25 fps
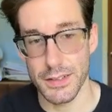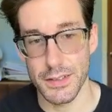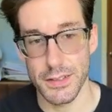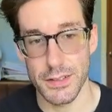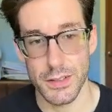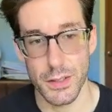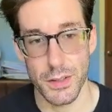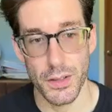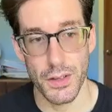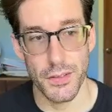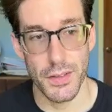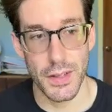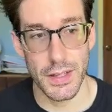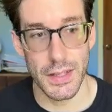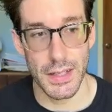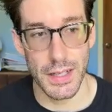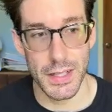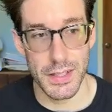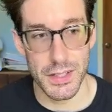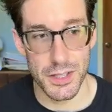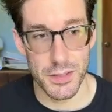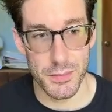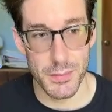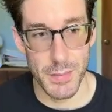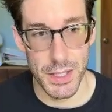So the thing that I
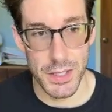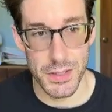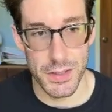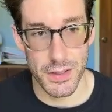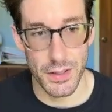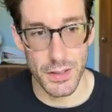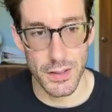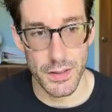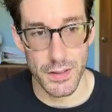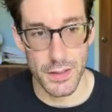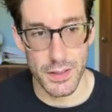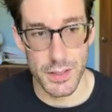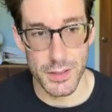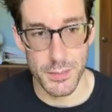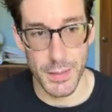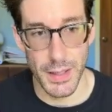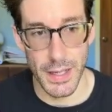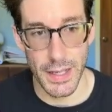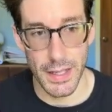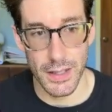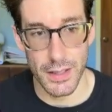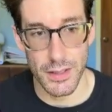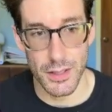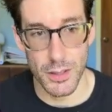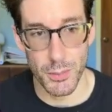just mentioned, the
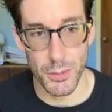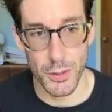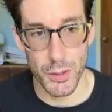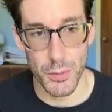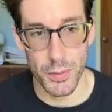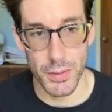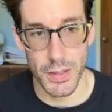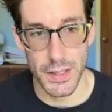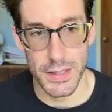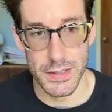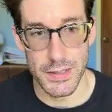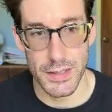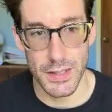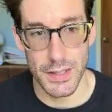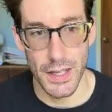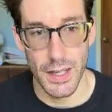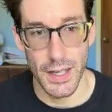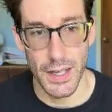spec, the blueprint,